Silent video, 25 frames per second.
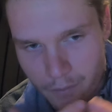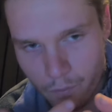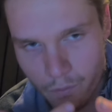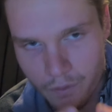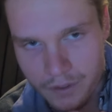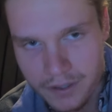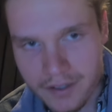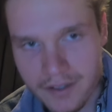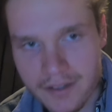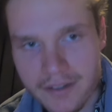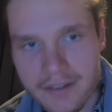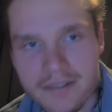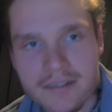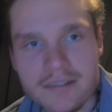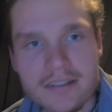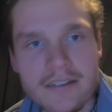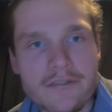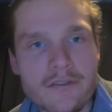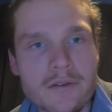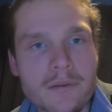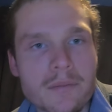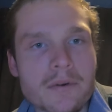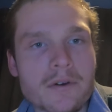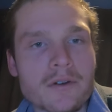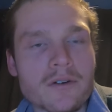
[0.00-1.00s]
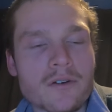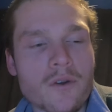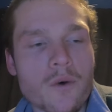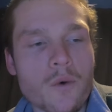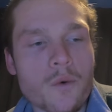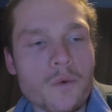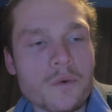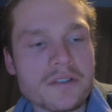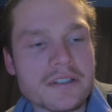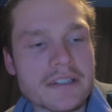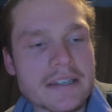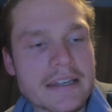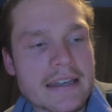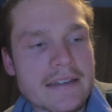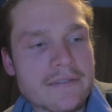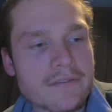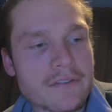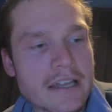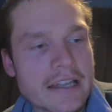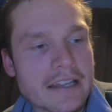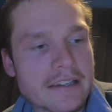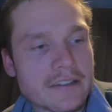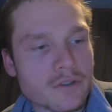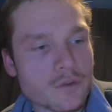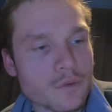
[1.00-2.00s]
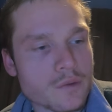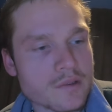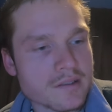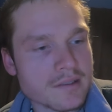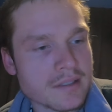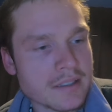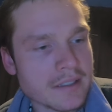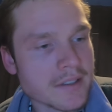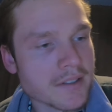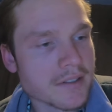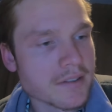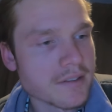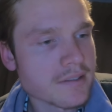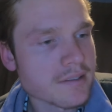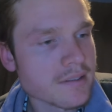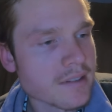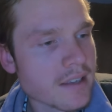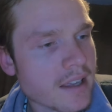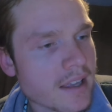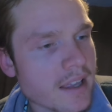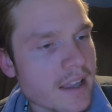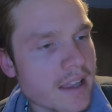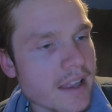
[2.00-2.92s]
what it is if you put it all together into a sentence.